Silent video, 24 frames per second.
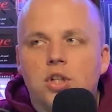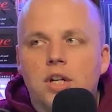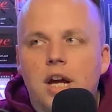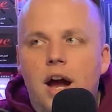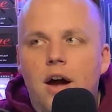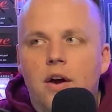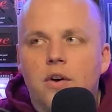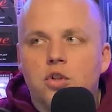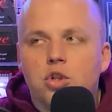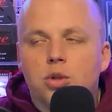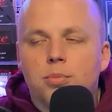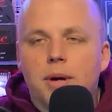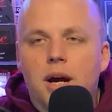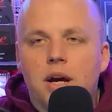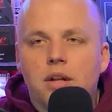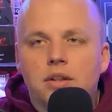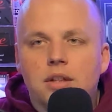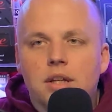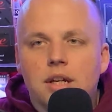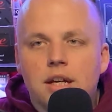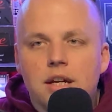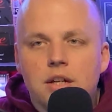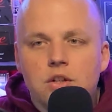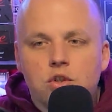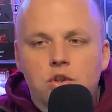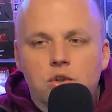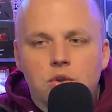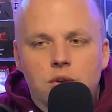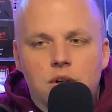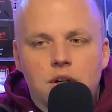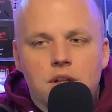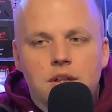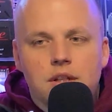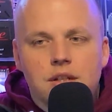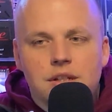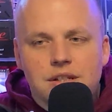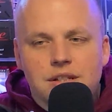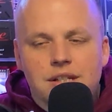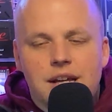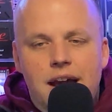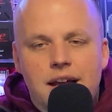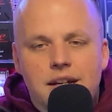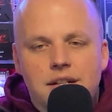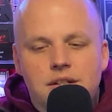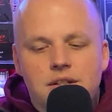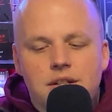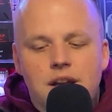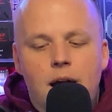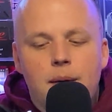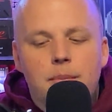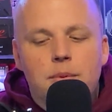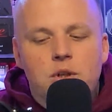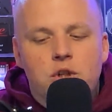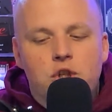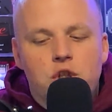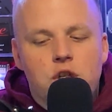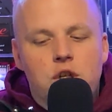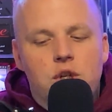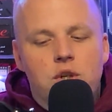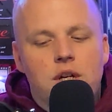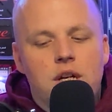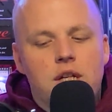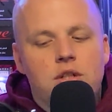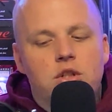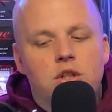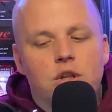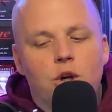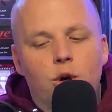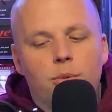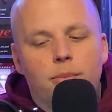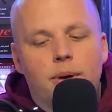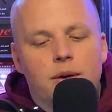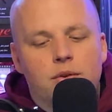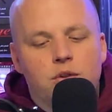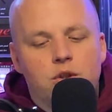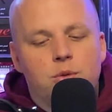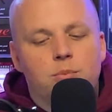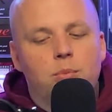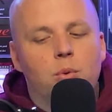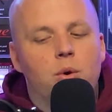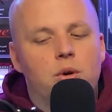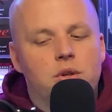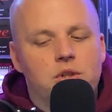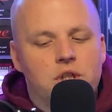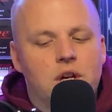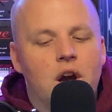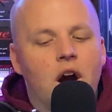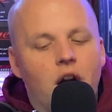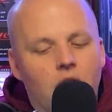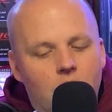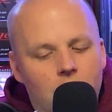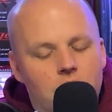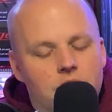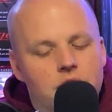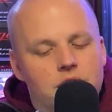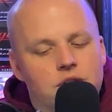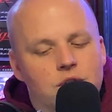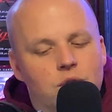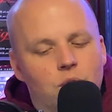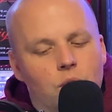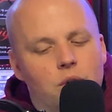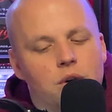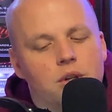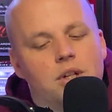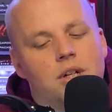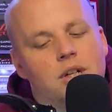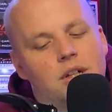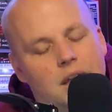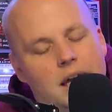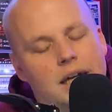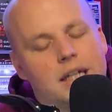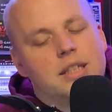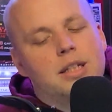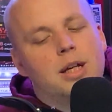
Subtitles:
knowledge about the history, the sets? How much do you need to know about sports cards in order to collect